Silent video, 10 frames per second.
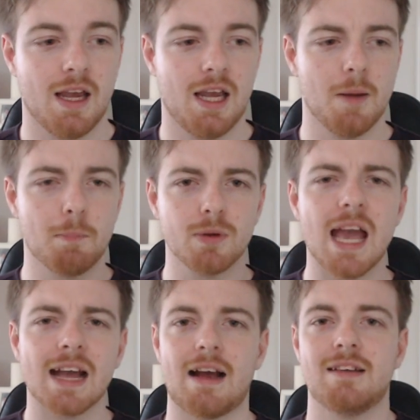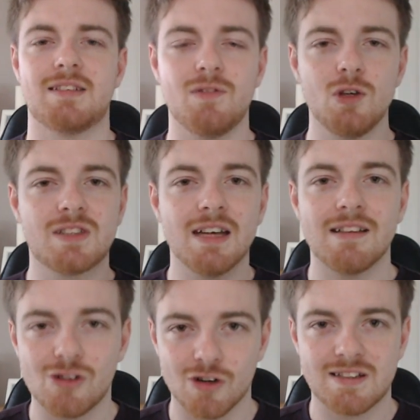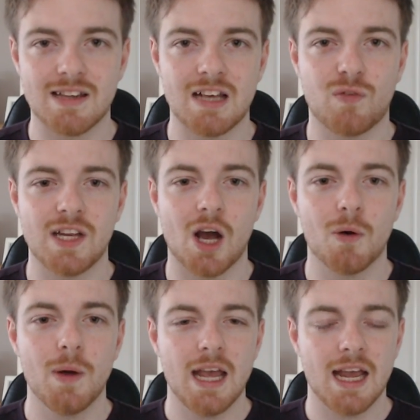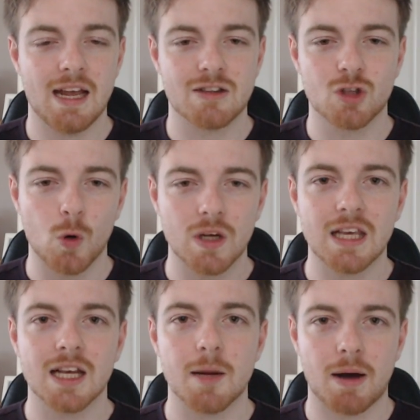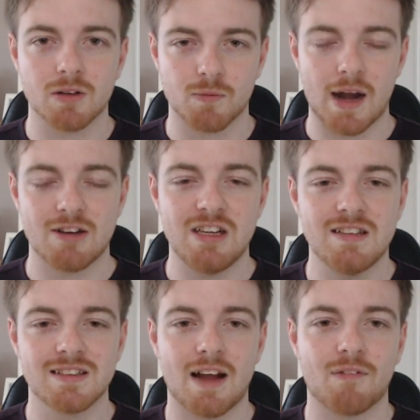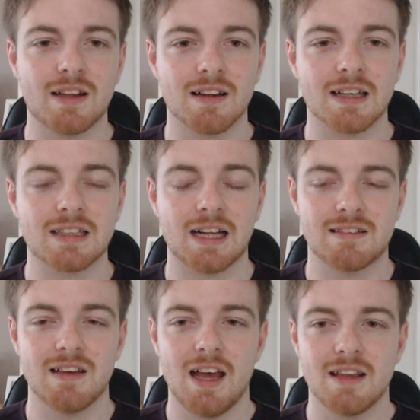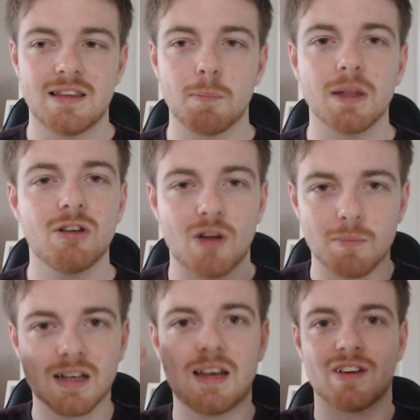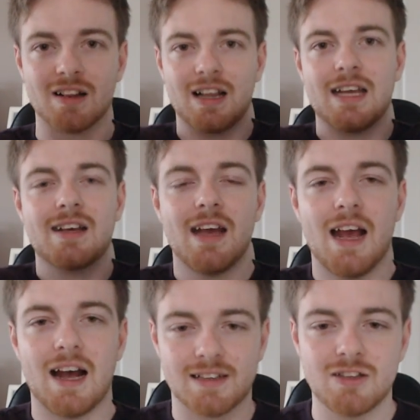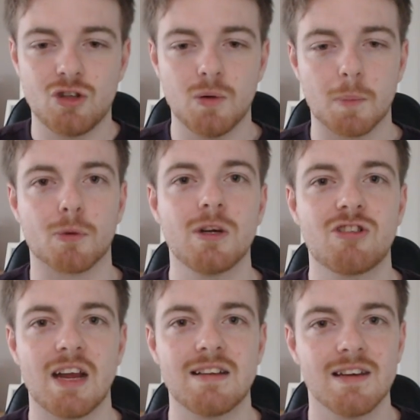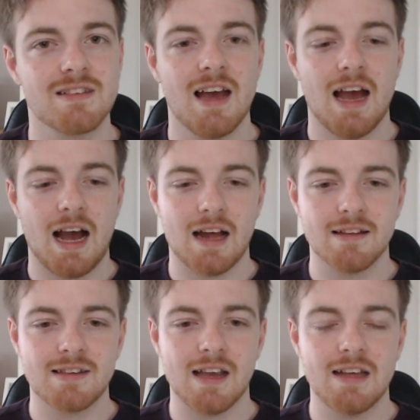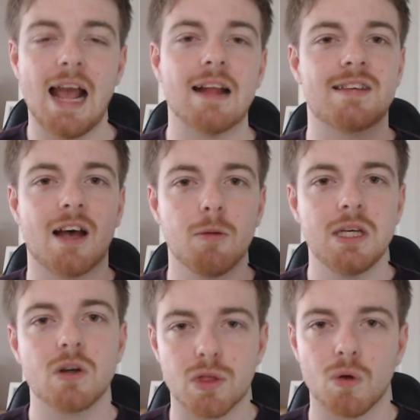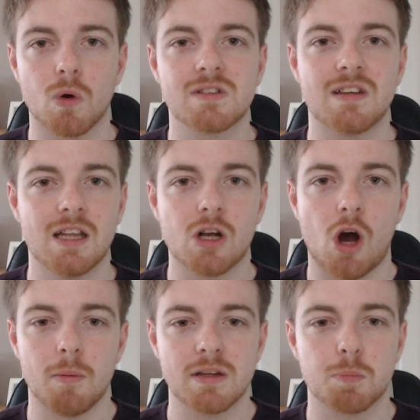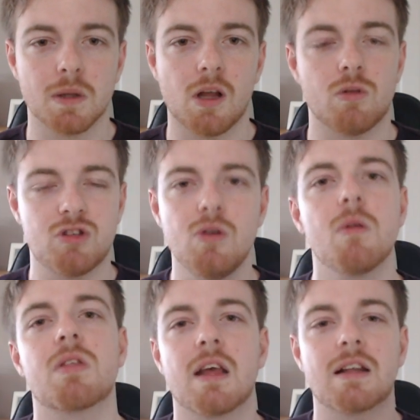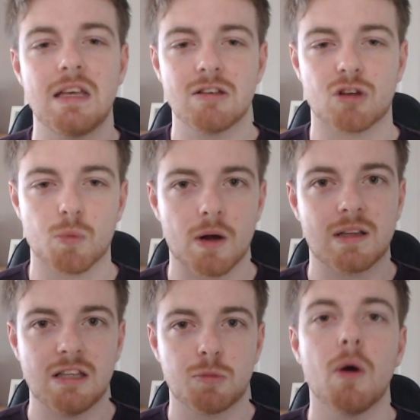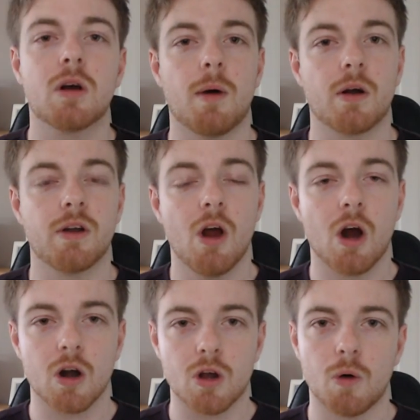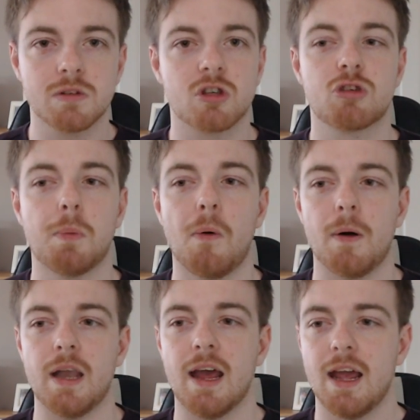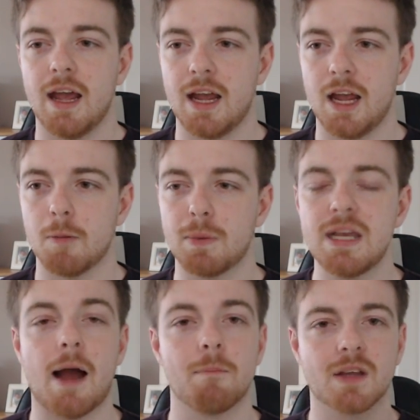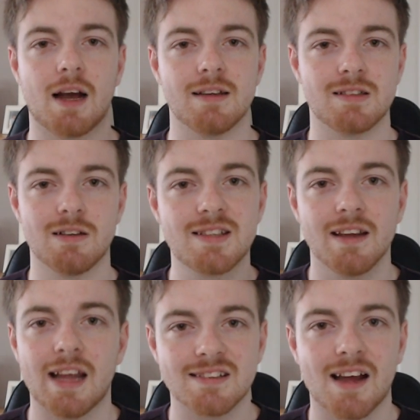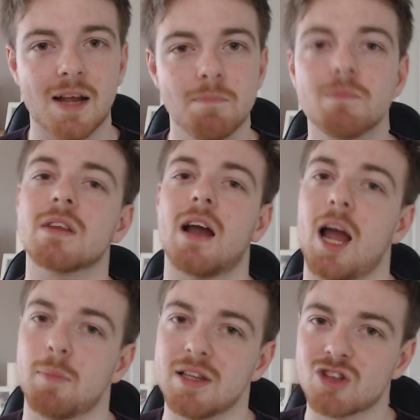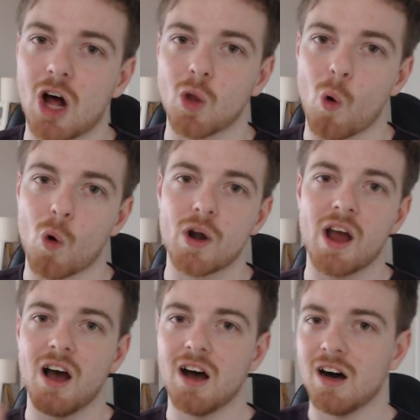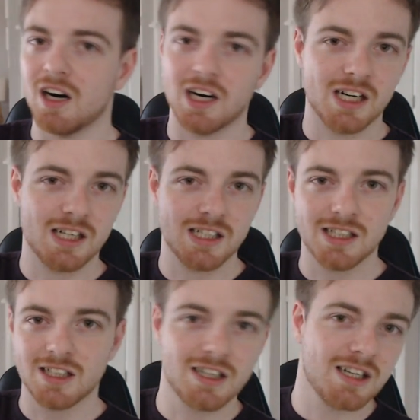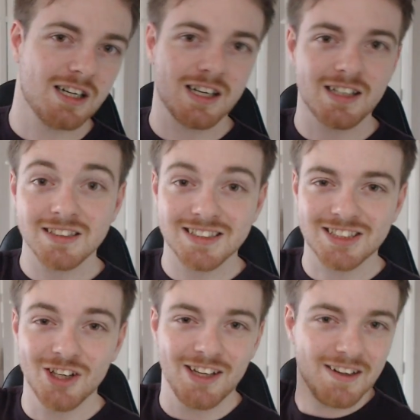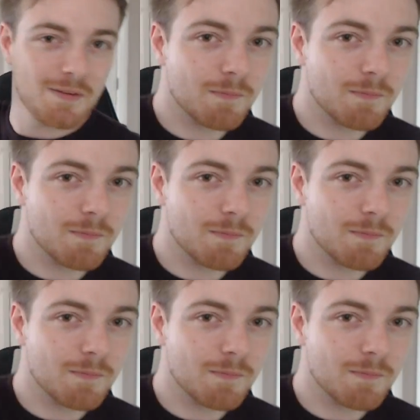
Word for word: Um, but yeah, guys, if you did enjoy today's video, uh, talking about the Regis and everything like that, then please remember to give it a like, as I do appreciate it. And eh, yeah, tell me your thoughts in the comments below. Do you think these are where these Pokemon are going to spawn? but yeah, guys, until next time, I mean Star Lord. Oh, see ya.